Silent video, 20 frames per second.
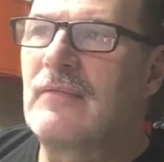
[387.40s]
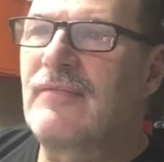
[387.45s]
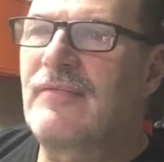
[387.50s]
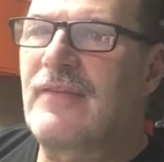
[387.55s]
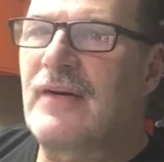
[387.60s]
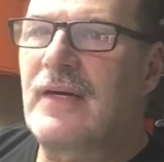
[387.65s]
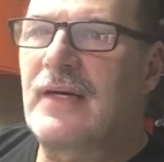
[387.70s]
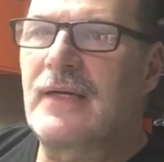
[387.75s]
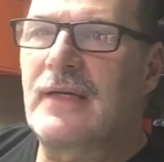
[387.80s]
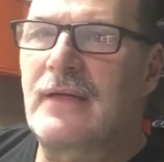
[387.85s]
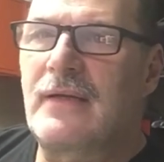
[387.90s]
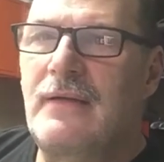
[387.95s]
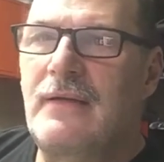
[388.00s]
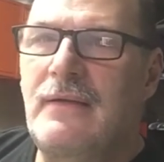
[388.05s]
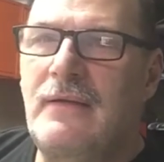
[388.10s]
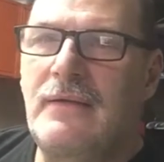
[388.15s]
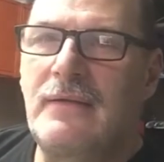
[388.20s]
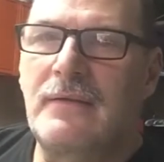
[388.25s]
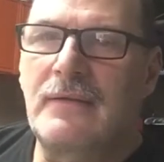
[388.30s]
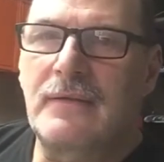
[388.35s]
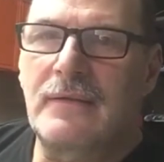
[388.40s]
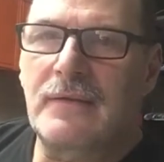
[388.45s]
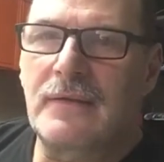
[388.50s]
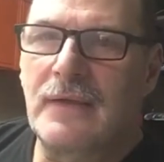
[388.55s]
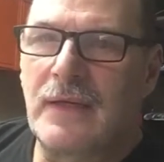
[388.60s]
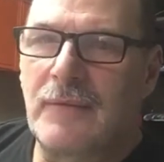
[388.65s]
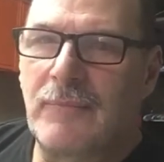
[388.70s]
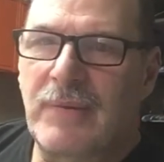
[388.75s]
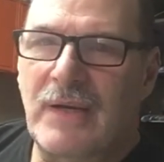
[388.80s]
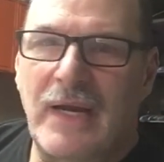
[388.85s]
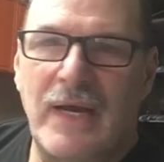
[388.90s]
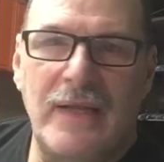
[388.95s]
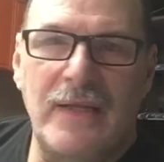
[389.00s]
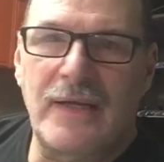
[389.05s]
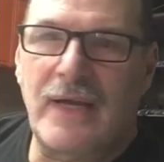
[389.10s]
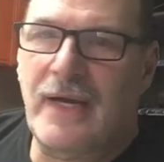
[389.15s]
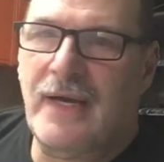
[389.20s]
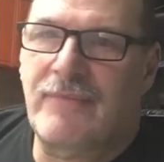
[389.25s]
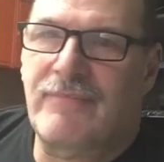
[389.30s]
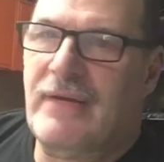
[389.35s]
file, but
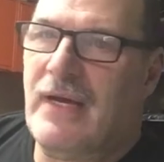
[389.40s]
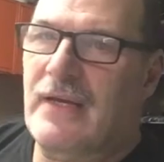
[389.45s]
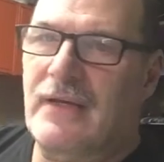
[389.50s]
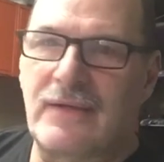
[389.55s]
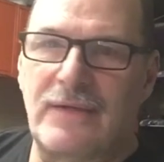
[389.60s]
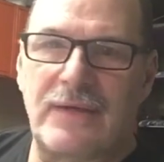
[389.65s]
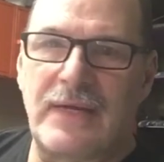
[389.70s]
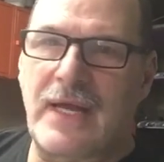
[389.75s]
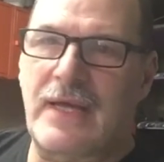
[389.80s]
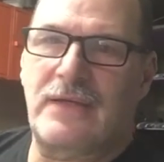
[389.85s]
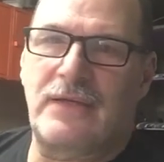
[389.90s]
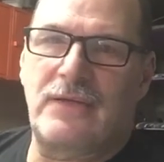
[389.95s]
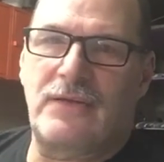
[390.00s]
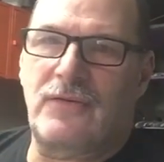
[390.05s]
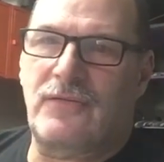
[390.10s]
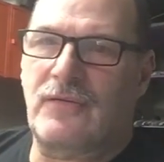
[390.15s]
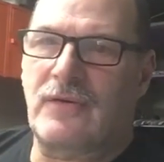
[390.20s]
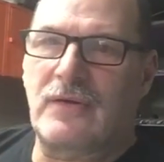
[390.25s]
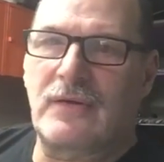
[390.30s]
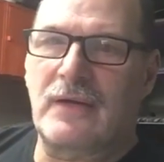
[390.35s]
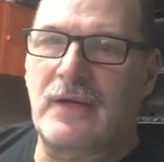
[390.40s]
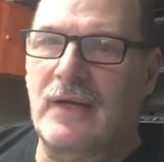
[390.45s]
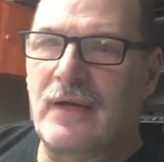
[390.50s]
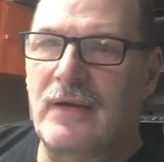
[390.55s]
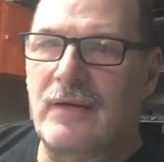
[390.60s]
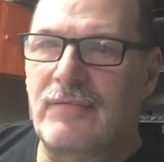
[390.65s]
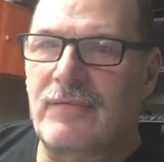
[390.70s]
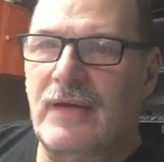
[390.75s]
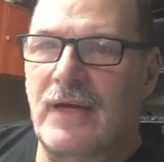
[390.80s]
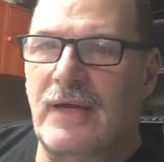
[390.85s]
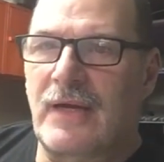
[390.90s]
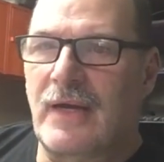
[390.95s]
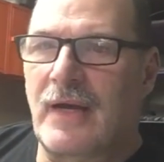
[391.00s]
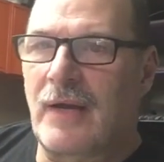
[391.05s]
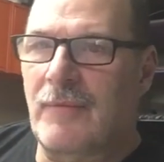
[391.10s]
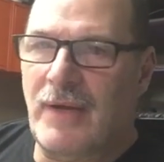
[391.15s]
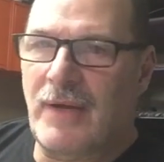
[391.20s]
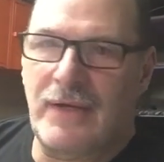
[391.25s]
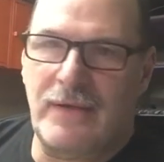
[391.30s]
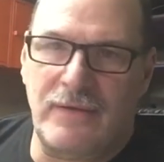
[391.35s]
I've got to learn how to use it.
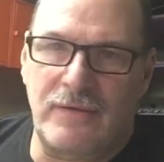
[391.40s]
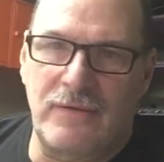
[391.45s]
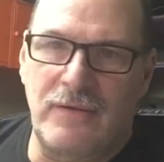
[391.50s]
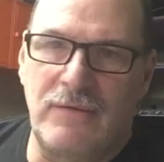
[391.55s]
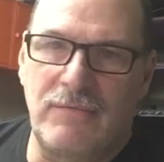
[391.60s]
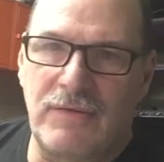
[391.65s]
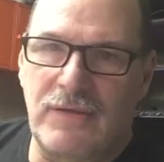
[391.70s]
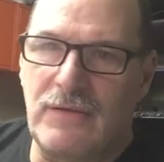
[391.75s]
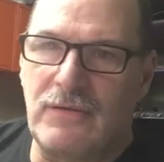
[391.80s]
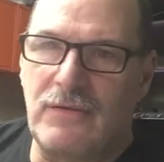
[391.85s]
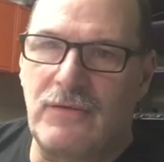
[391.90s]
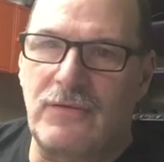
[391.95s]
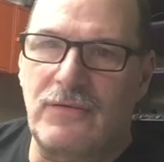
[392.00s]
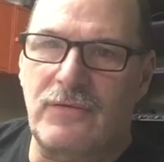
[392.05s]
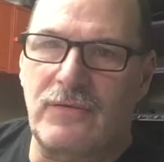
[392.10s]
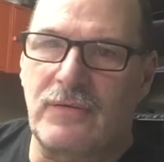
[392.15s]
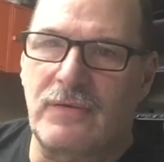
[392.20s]
I might even use